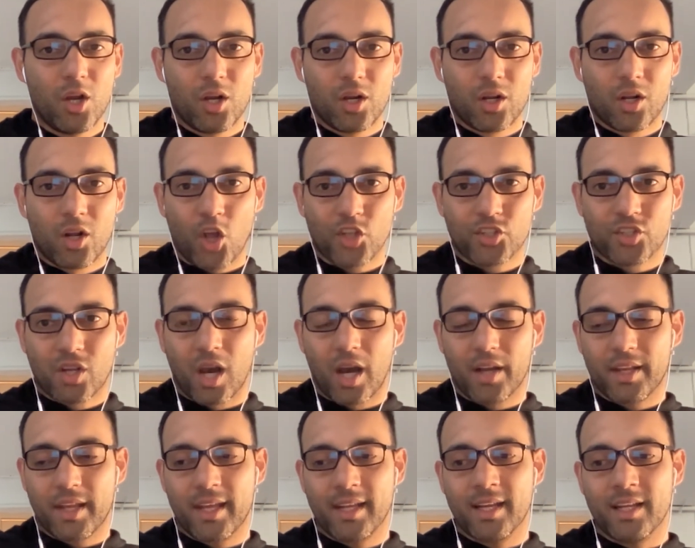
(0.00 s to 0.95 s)
cost
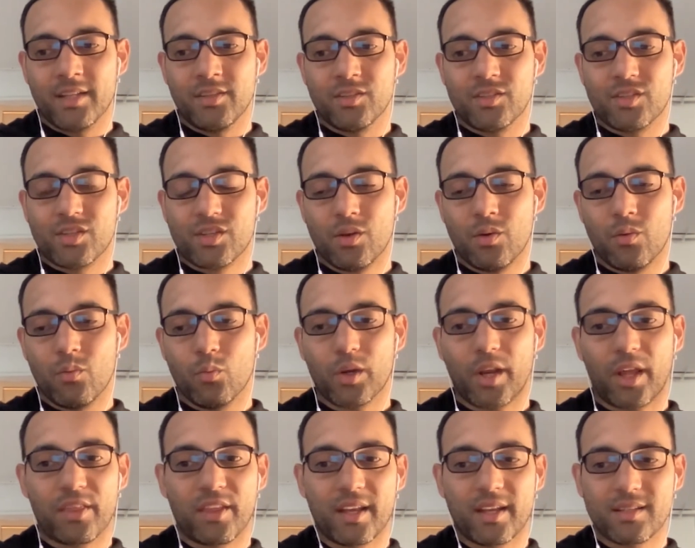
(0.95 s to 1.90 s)
cutting. And what
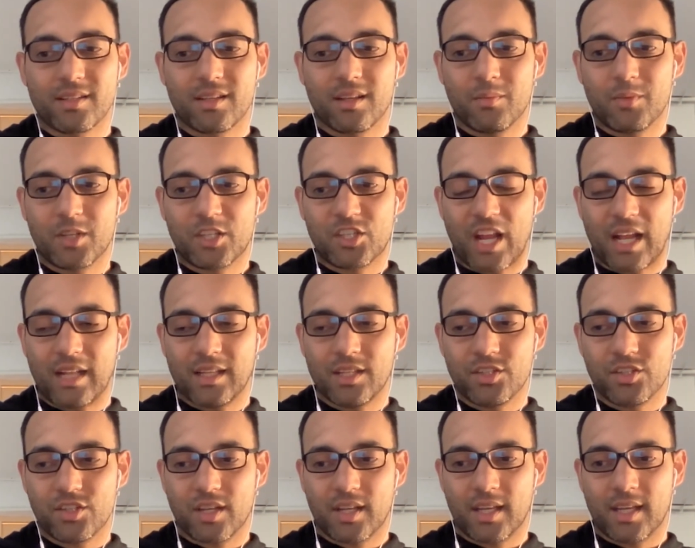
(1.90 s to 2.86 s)
I think is going to be
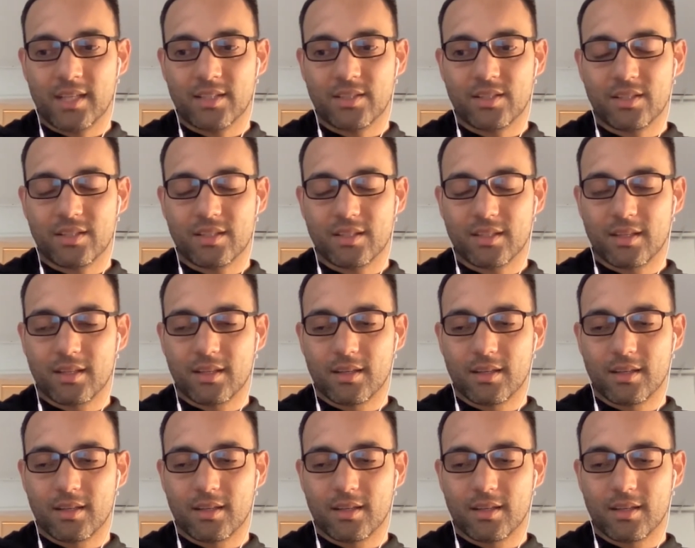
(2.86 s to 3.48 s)
challenging is